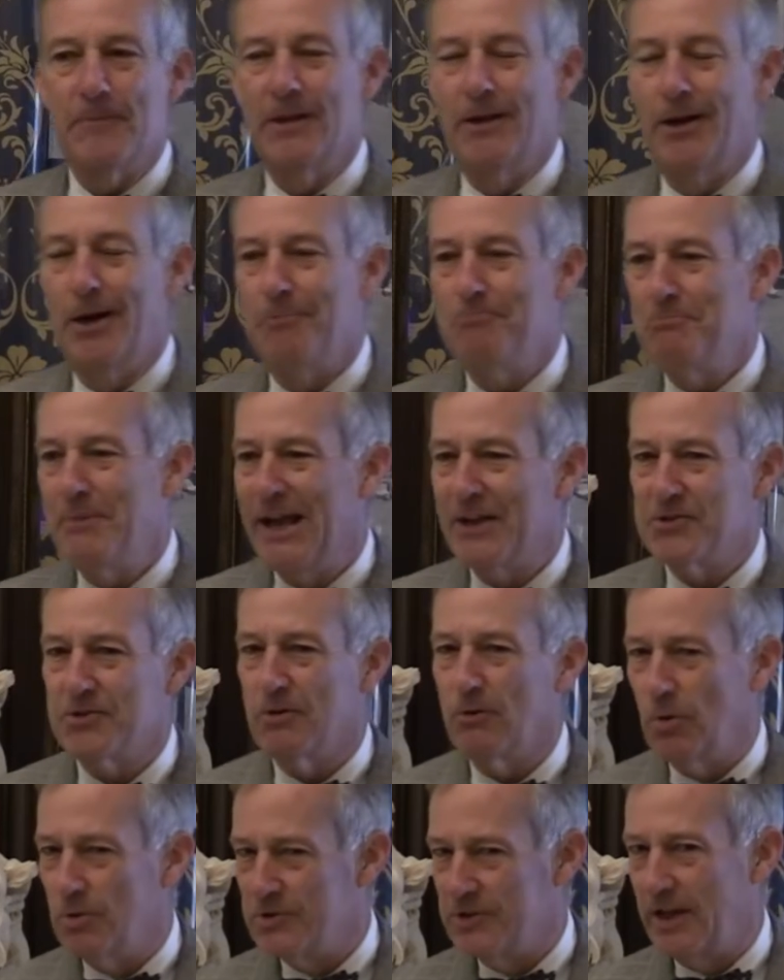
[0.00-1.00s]
a master
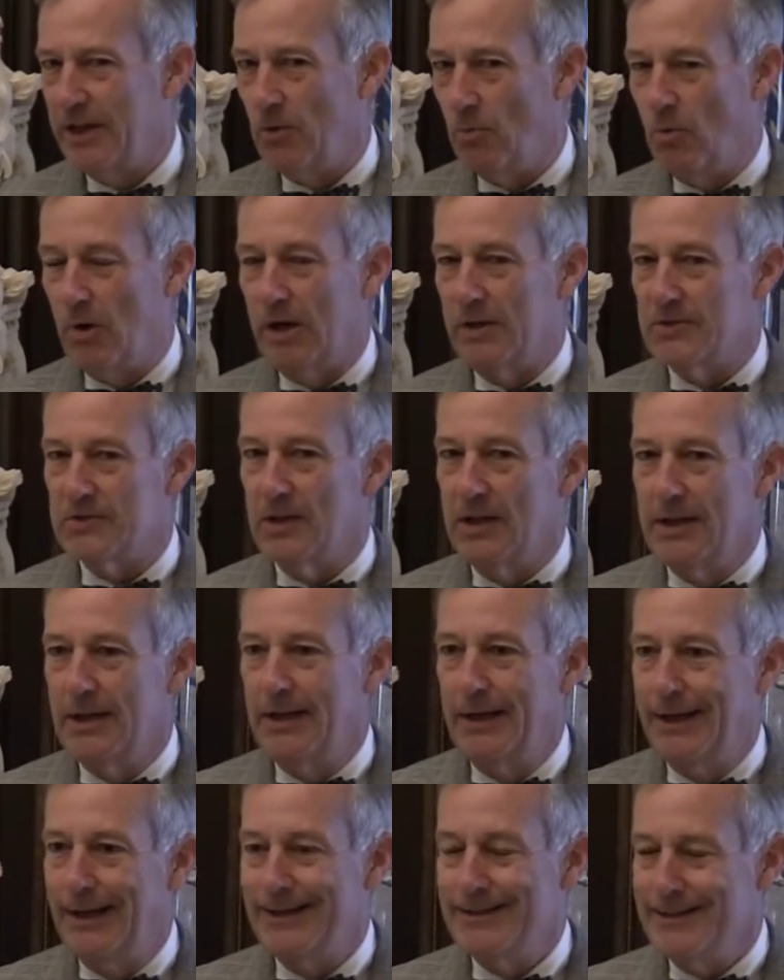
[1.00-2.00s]
Rosetti was
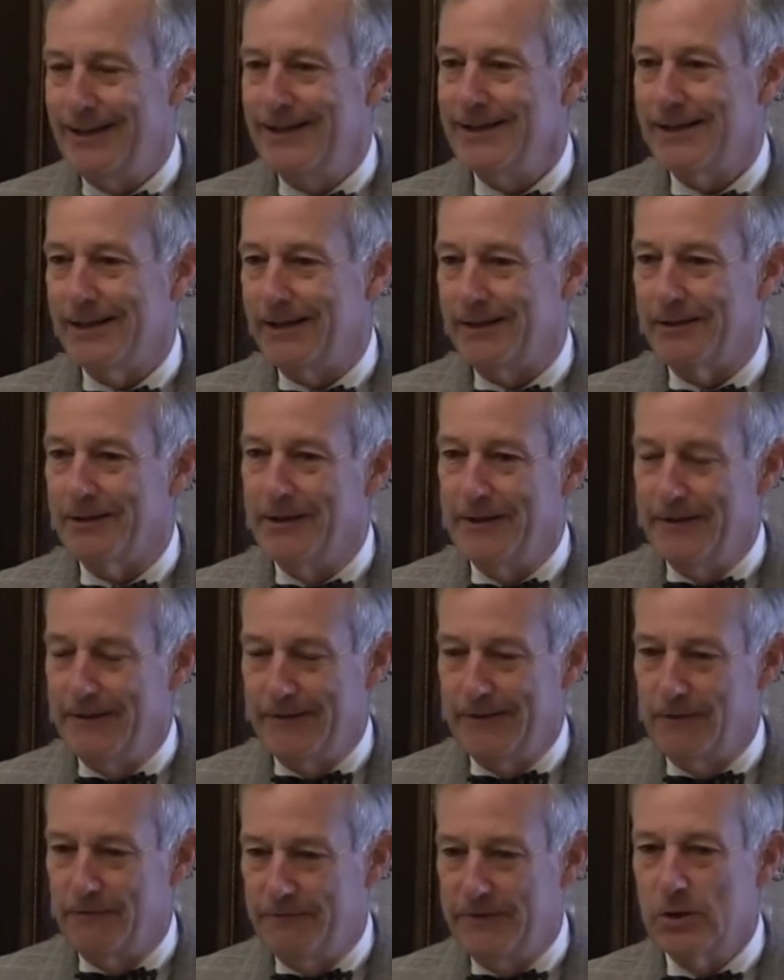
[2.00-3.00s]
at taking
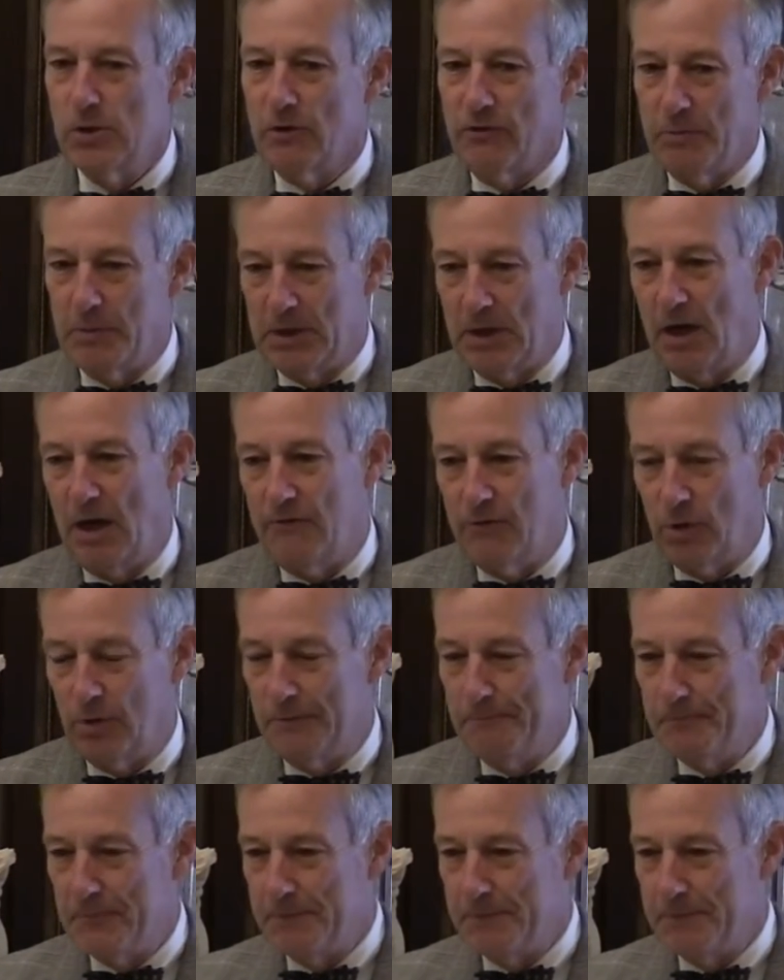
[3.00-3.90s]
the figure from the novel